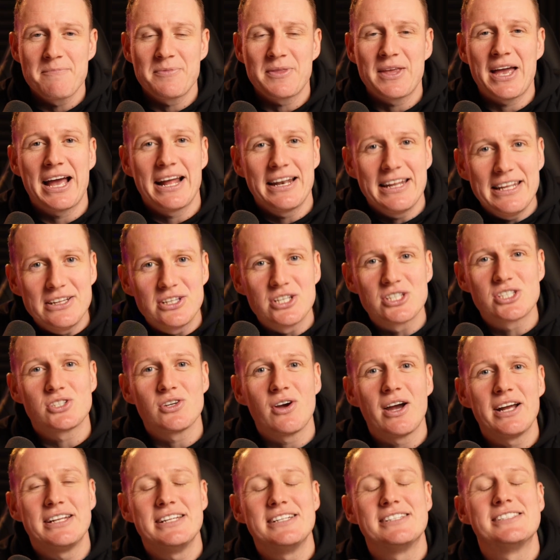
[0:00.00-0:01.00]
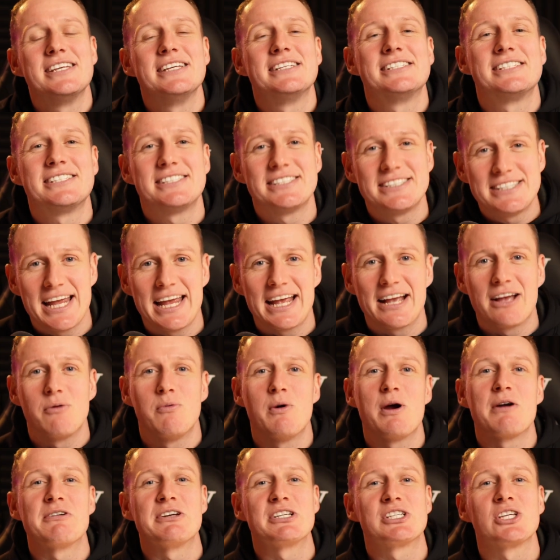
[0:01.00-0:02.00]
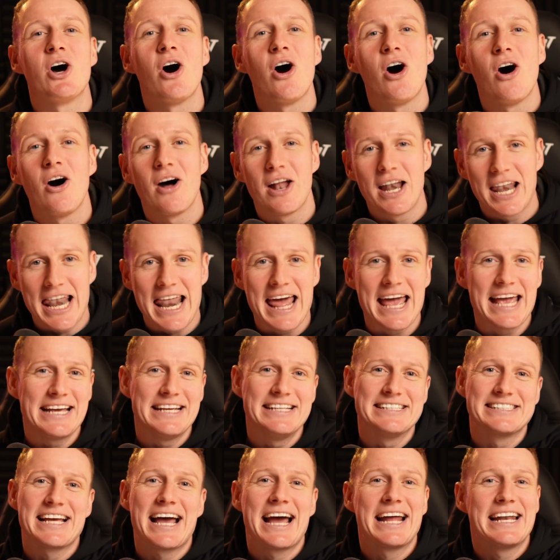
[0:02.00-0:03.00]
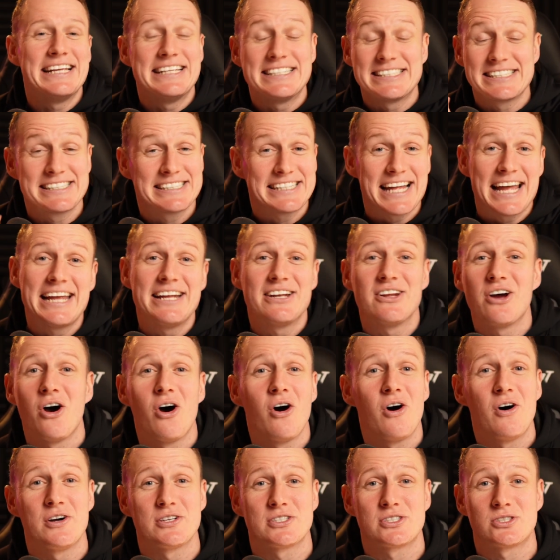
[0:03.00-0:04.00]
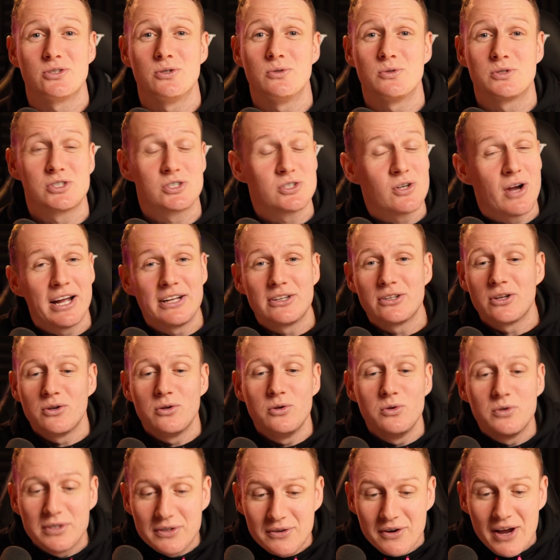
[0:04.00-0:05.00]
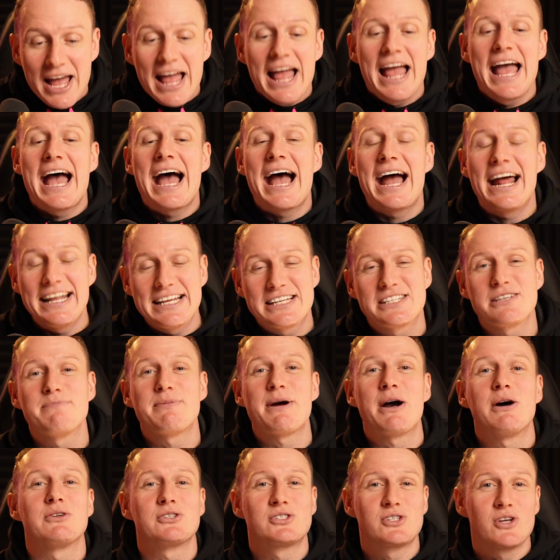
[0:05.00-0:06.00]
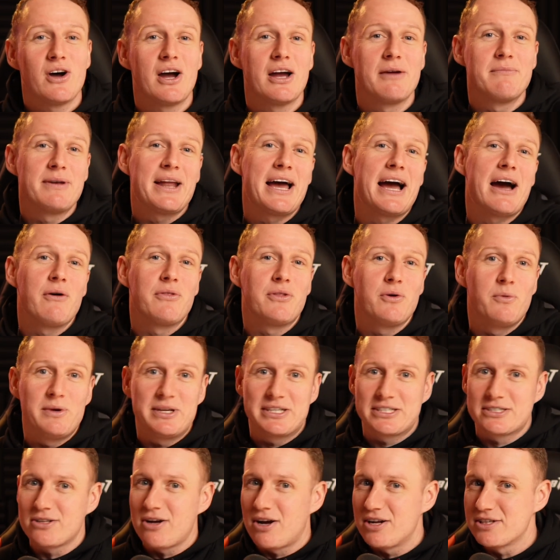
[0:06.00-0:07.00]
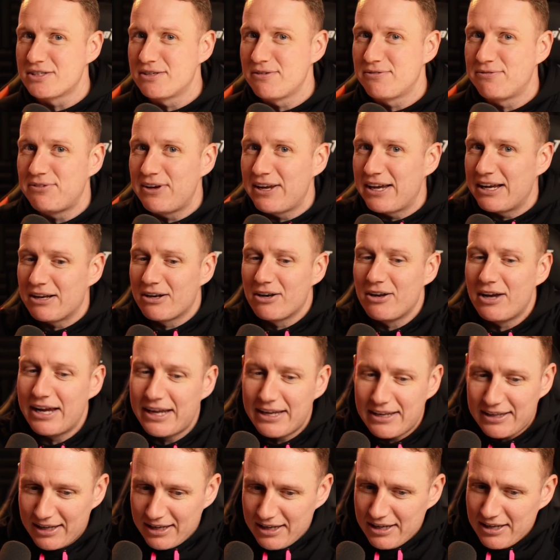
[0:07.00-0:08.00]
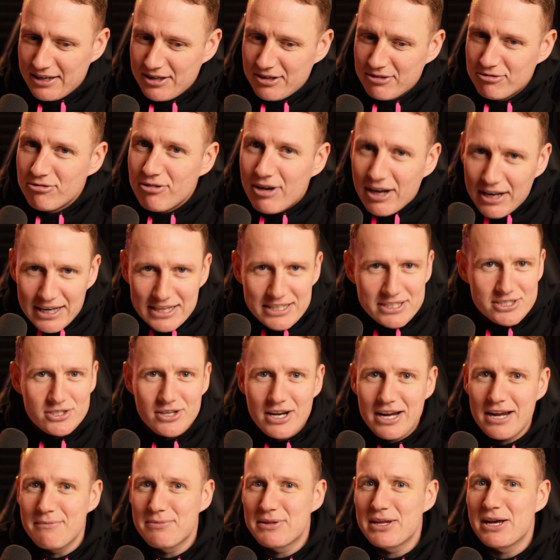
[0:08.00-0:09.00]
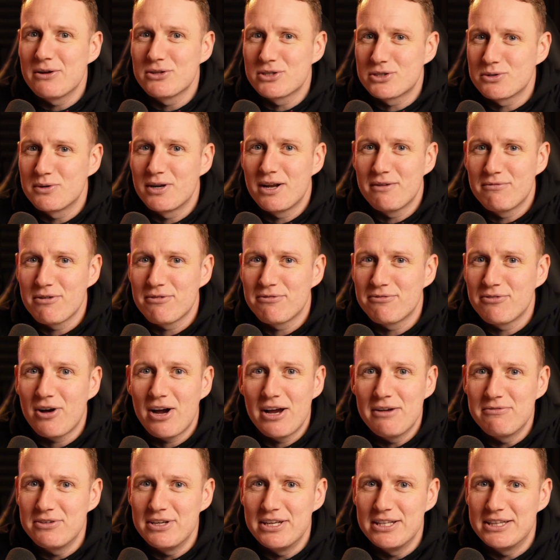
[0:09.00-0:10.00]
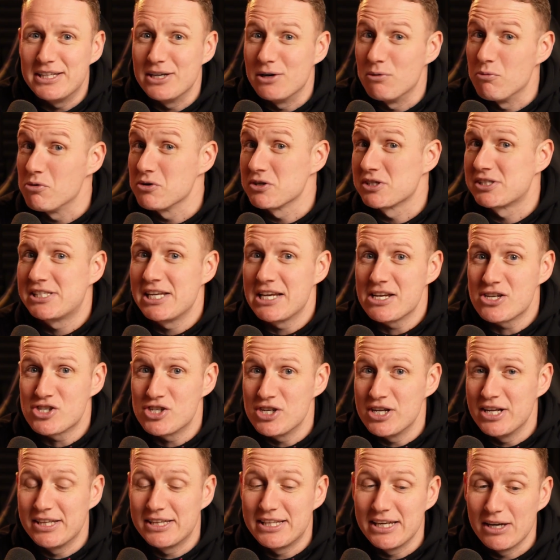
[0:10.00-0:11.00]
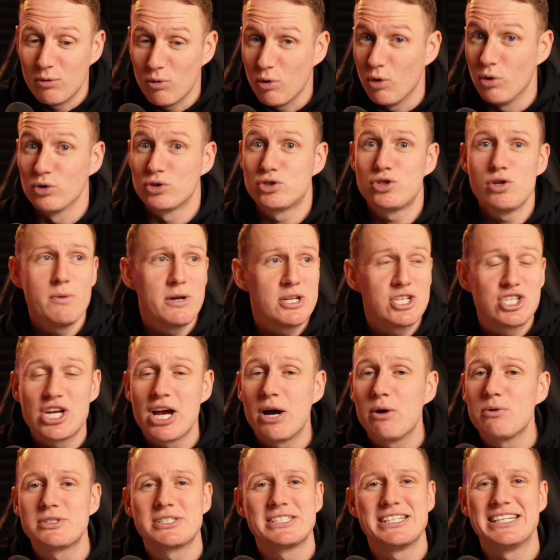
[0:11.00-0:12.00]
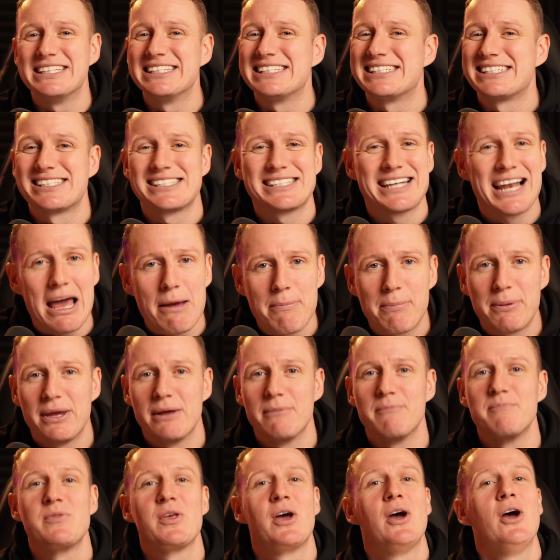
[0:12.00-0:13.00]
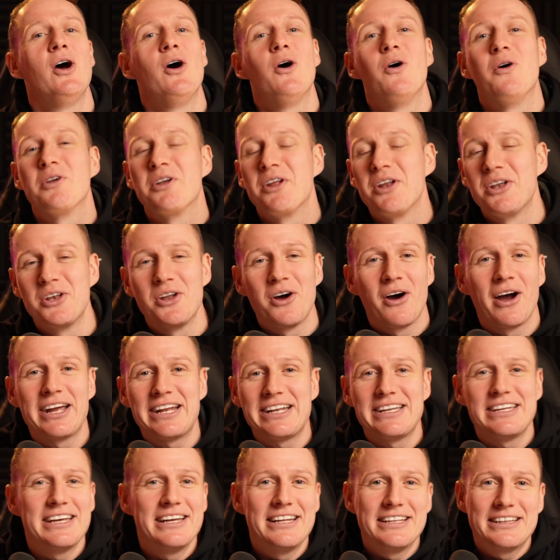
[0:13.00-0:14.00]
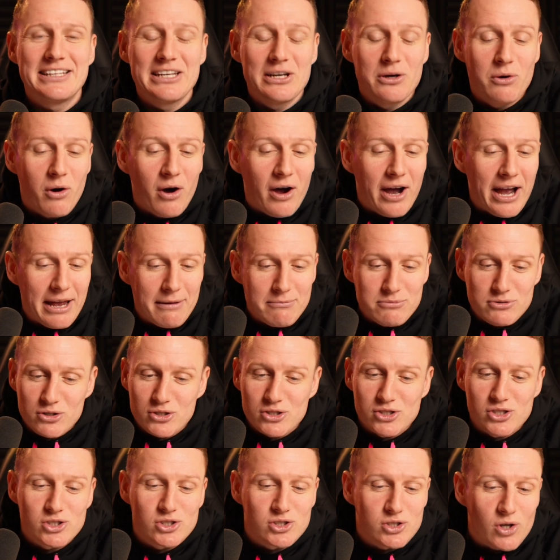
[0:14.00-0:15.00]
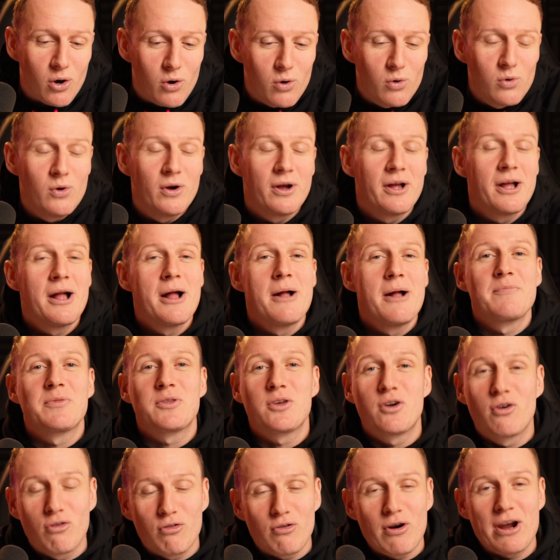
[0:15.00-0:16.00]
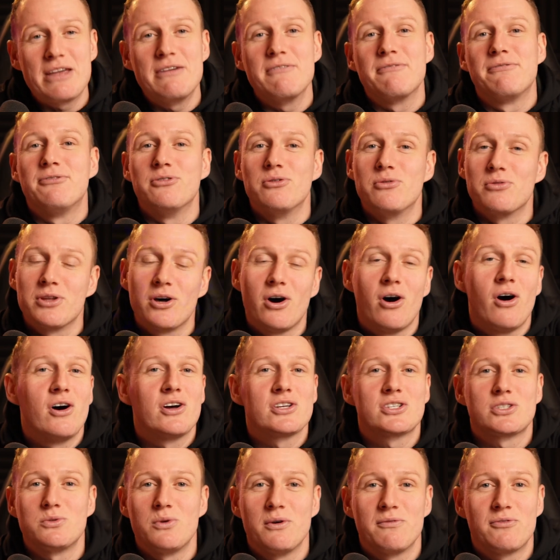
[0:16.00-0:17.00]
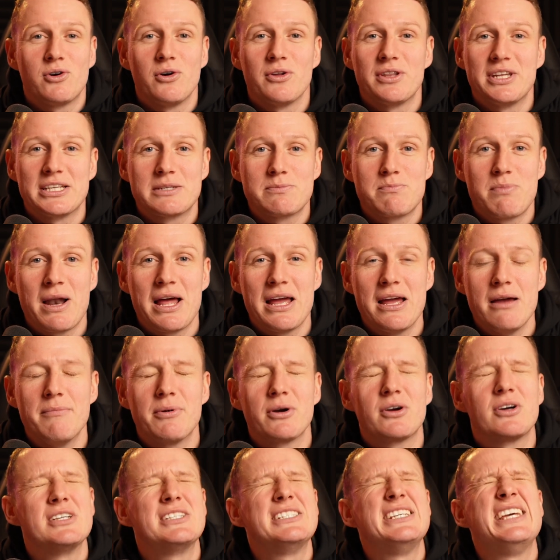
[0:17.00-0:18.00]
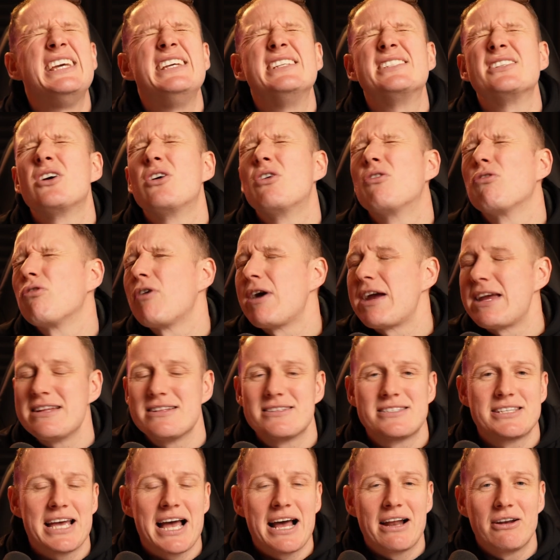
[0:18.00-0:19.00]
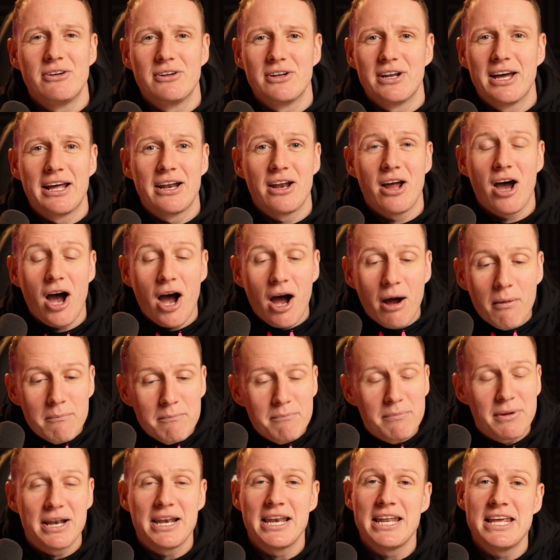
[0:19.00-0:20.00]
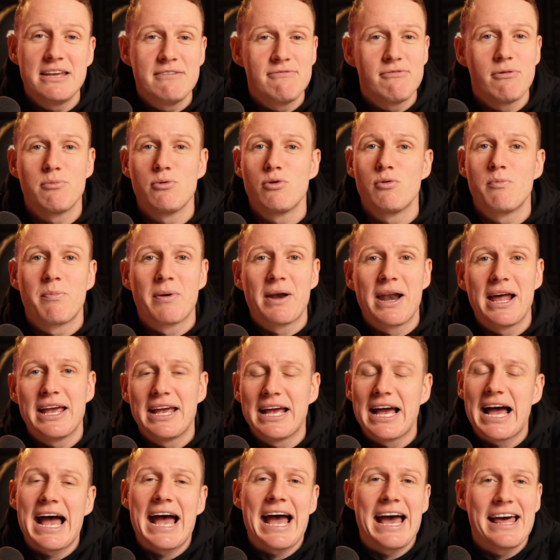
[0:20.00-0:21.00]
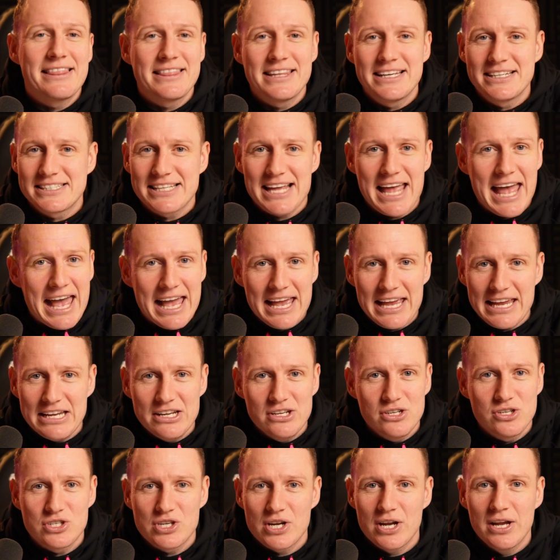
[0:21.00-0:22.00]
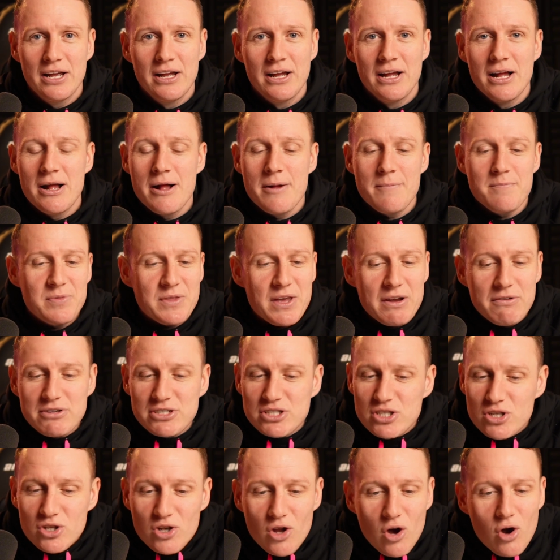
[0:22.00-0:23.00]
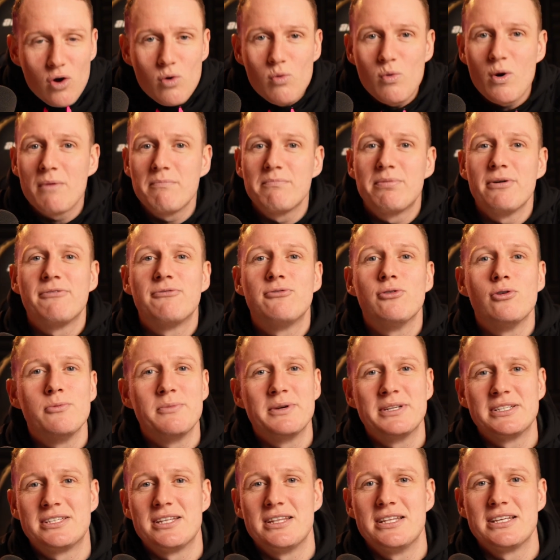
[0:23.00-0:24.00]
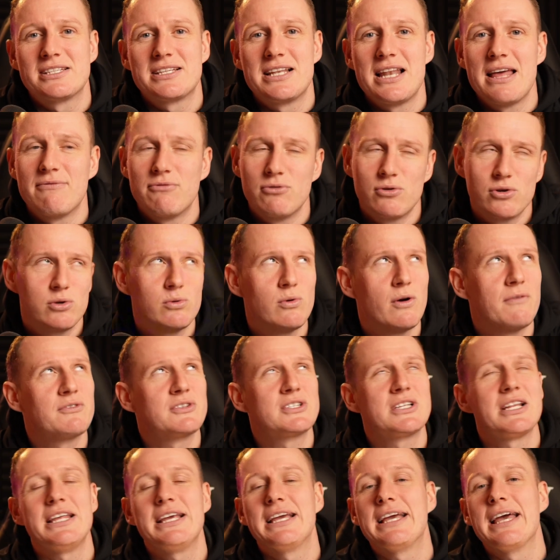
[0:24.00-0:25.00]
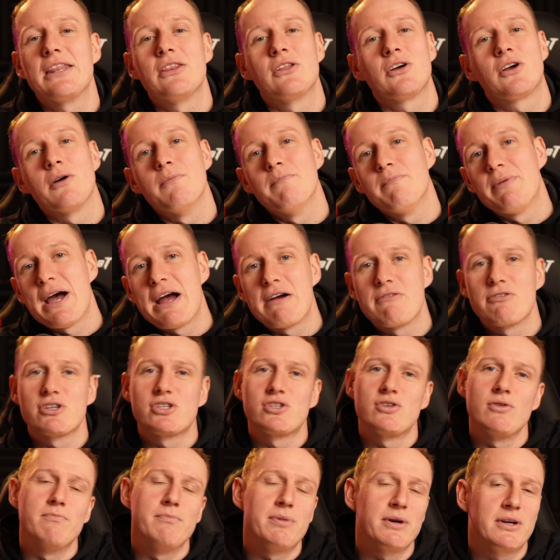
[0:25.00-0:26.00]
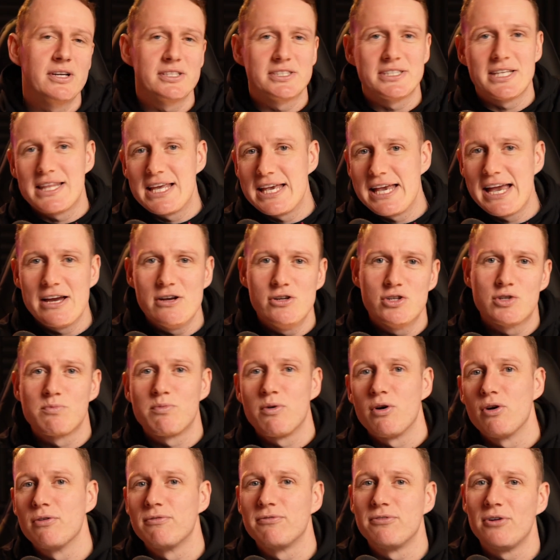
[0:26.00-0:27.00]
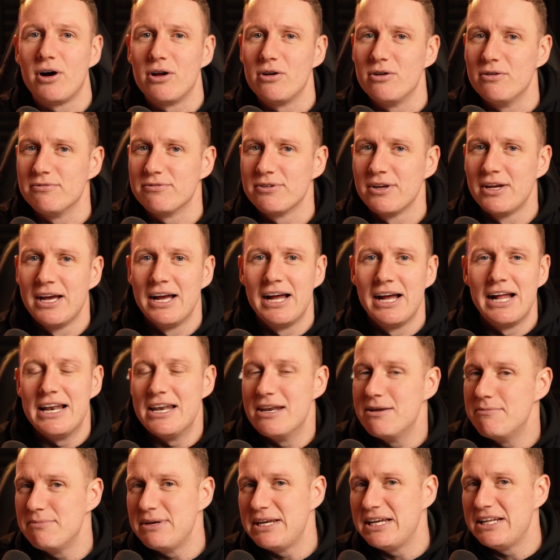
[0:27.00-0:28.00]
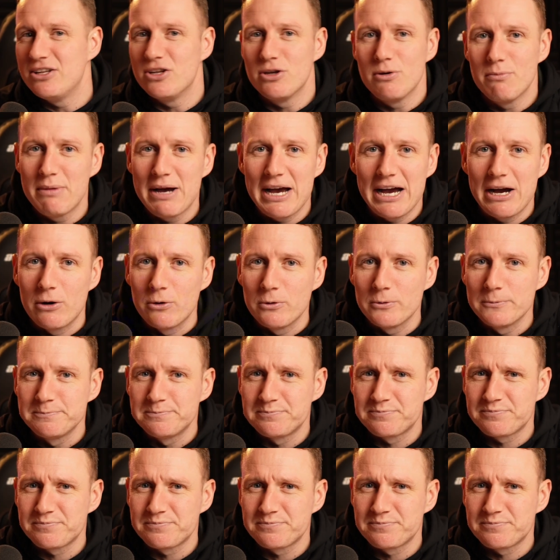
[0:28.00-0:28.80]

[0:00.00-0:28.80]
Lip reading: And he decided to stick where his heart lays, and he stayed at Arsenal, signed a new deal. And it's about time now that we start to think like, right, let's tie him down to another 5-year deal or 6-year deal, or do a Chelsea and slap him on a 9-year deal. I am just so grateful that Arsenal have got this player, because he's a great talent, an unbelievable player. At this age, there is no one performing to this level. You obviously get the comparison because of the age profile of Lamine Yamal.